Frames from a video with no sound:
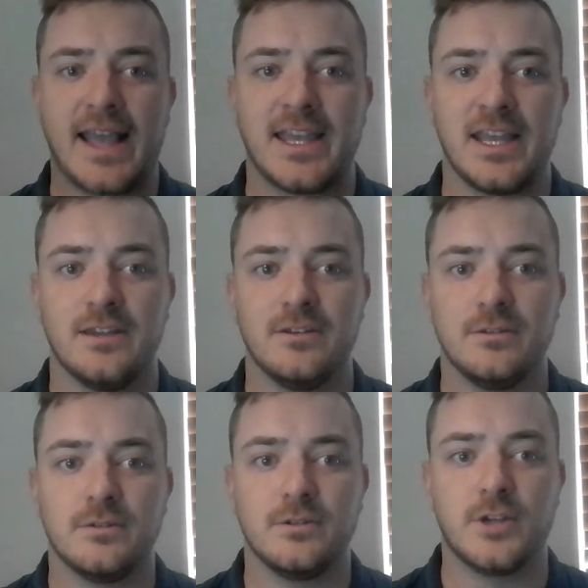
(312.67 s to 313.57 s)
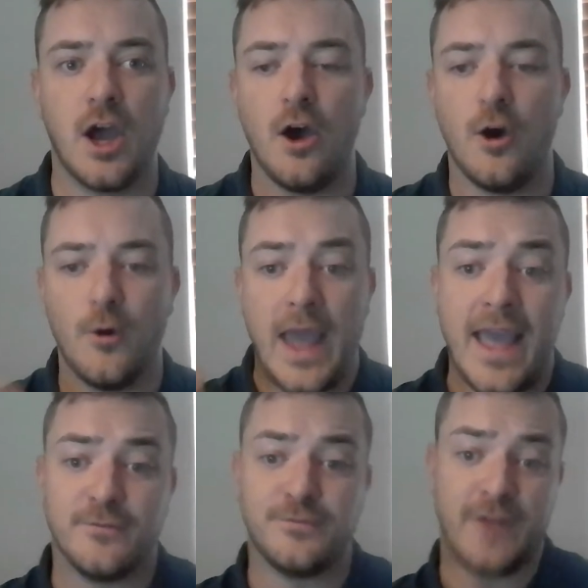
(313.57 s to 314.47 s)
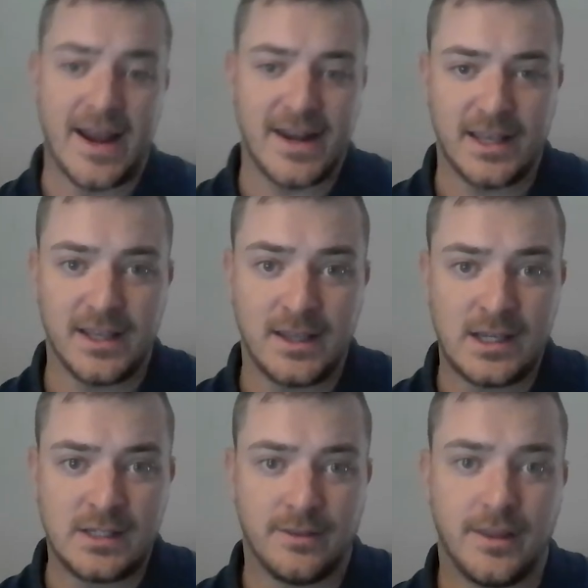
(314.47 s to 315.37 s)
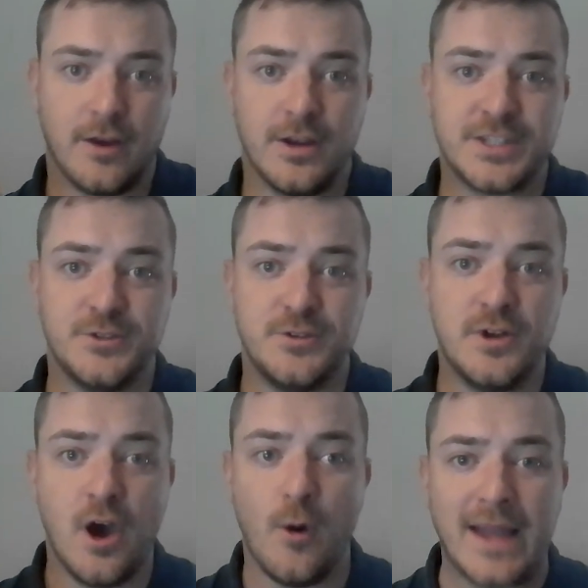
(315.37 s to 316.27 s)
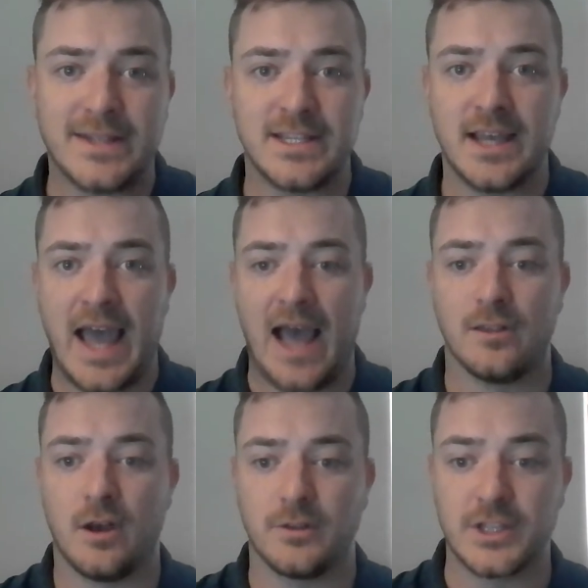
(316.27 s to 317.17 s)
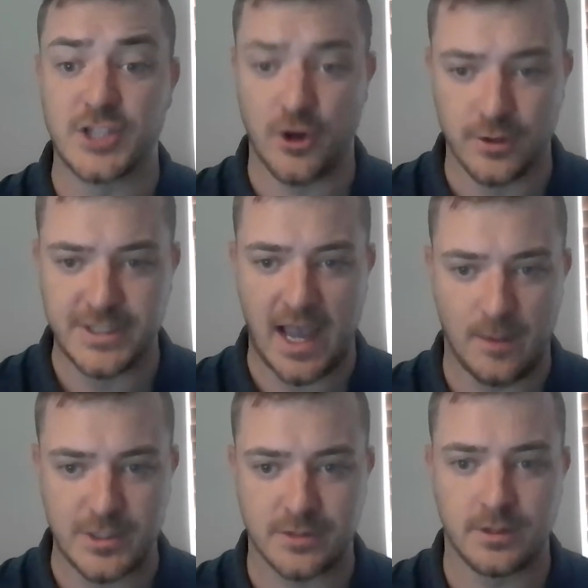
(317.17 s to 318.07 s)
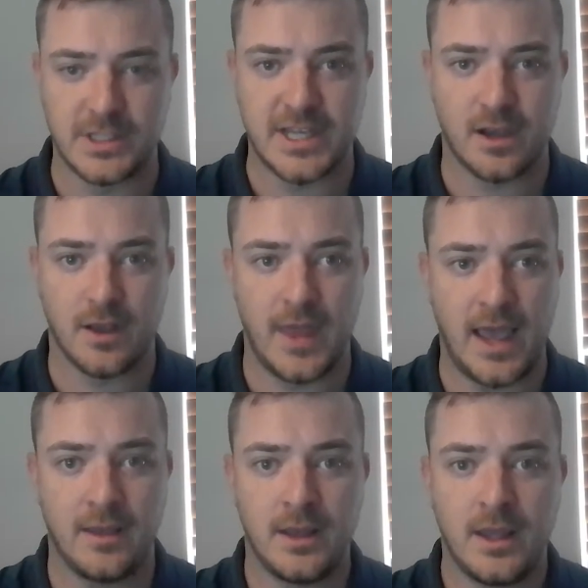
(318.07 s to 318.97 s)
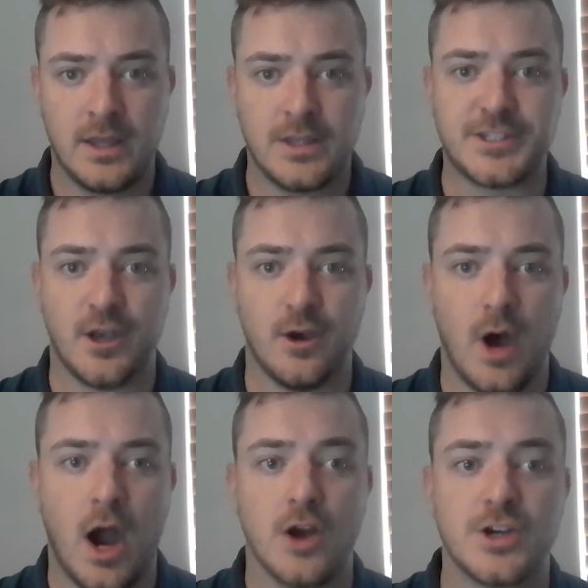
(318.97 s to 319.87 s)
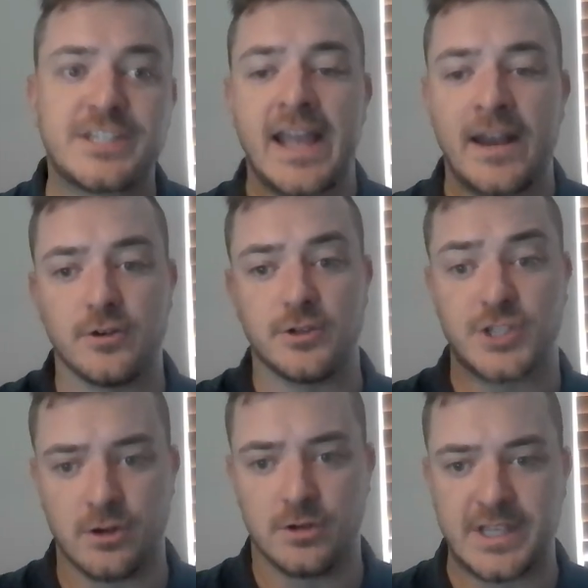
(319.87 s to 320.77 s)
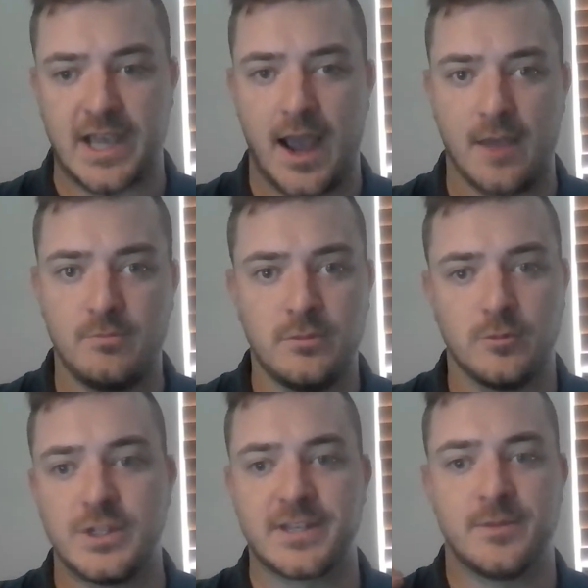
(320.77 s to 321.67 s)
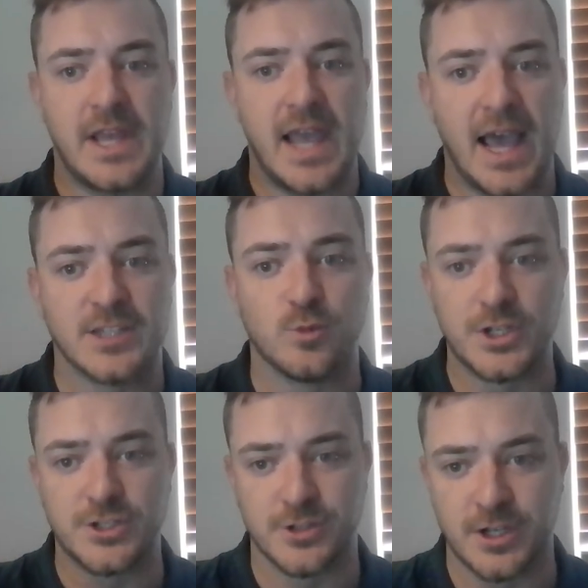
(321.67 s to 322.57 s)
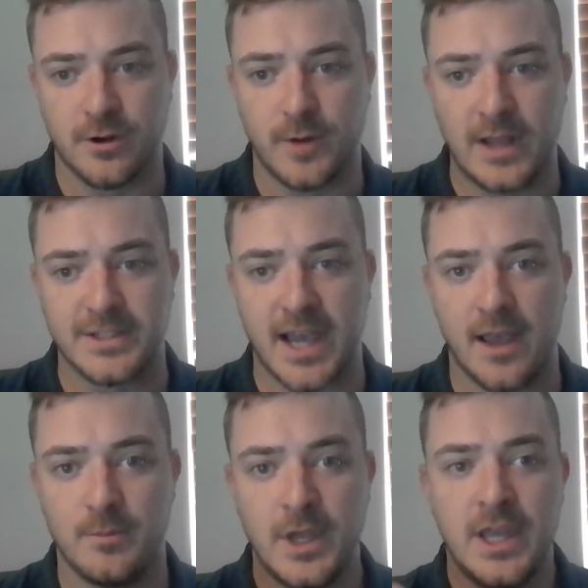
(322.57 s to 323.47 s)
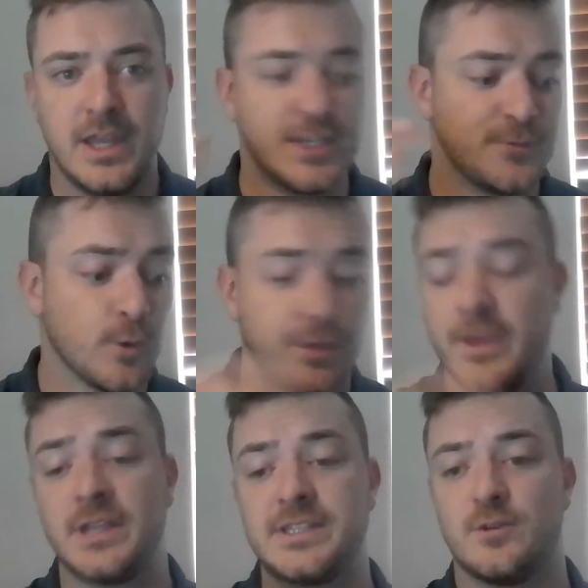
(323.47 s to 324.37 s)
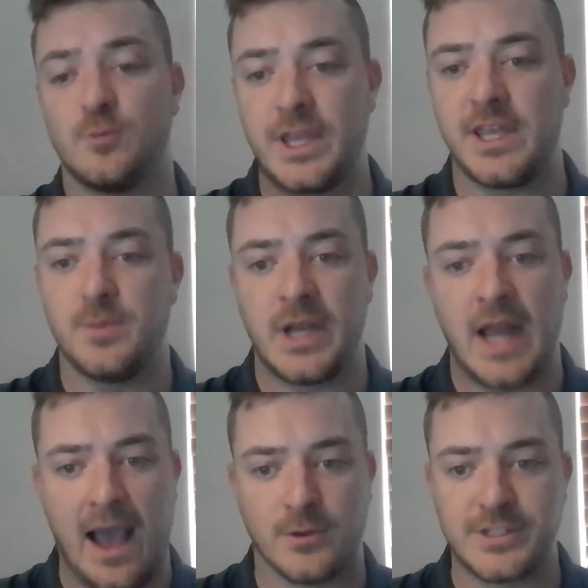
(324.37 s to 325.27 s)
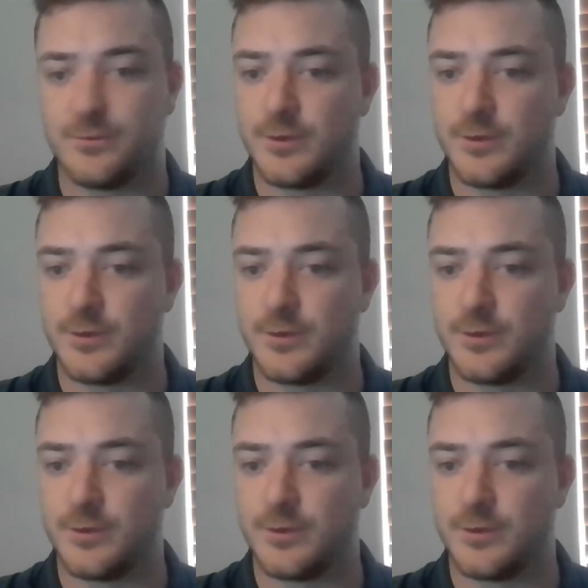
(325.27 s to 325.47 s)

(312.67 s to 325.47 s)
I can go and find it. There is no idea how long the turn time is going to take on that. So our standard turn time, when somebody asks what's your turnaround time, is for things that we keep in-house.